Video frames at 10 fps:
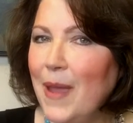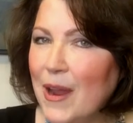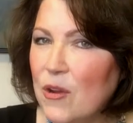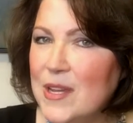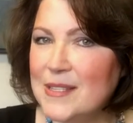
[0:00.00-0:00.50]

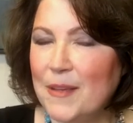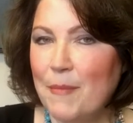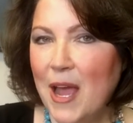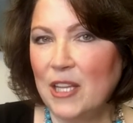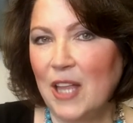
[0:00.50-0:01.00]
areas in
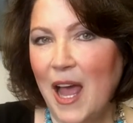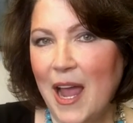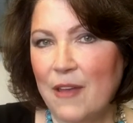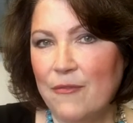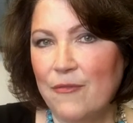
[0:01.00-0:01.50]
my
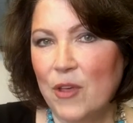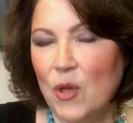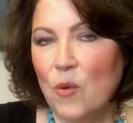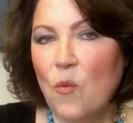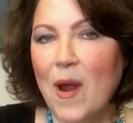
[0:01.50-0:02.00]
life
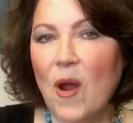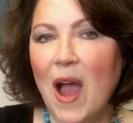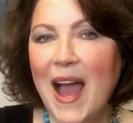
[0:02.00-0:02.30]
where